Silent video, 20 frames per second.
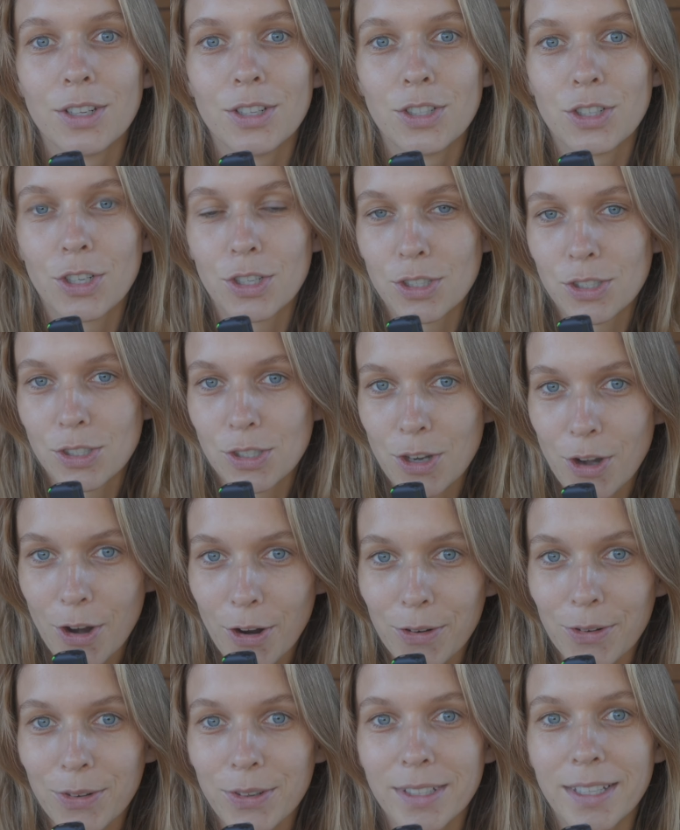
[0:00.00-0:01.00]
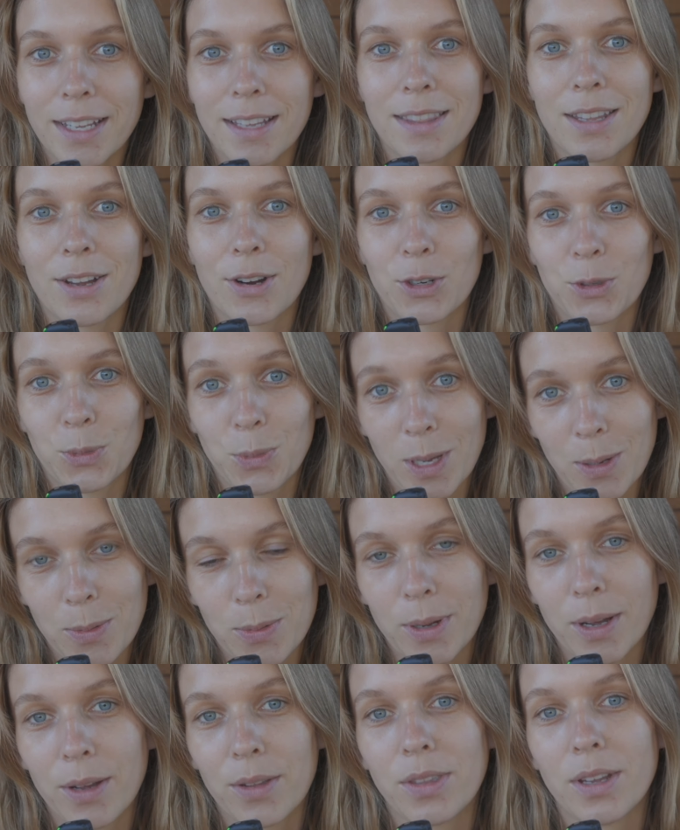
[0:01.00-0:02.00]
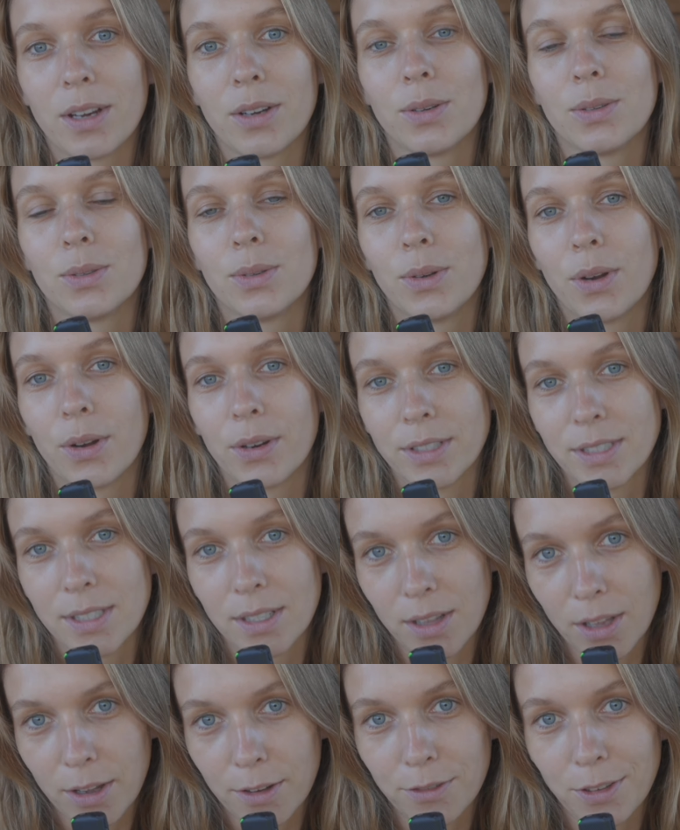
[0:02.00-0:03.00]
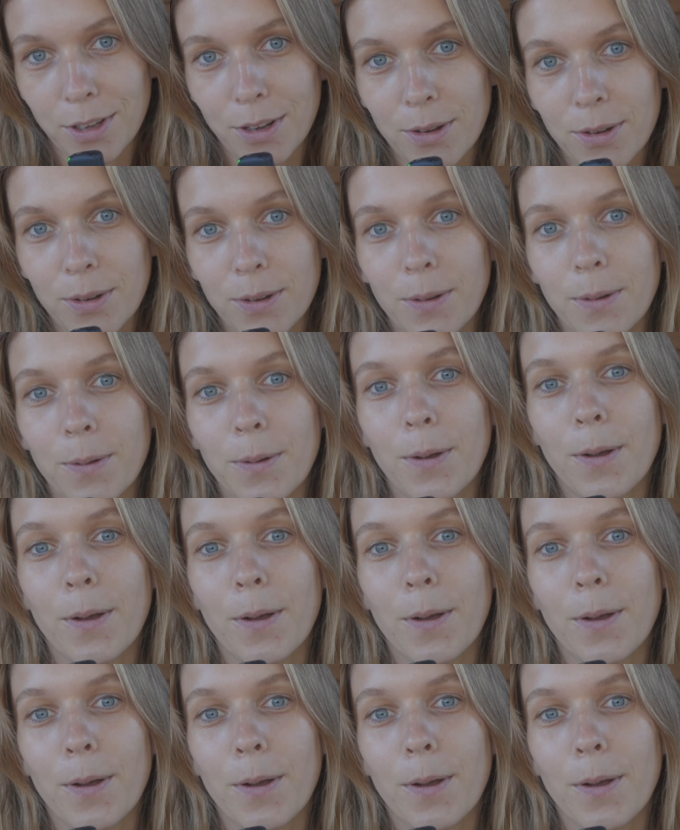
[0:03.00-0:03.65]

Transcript: just know that there are people out there who are going to love you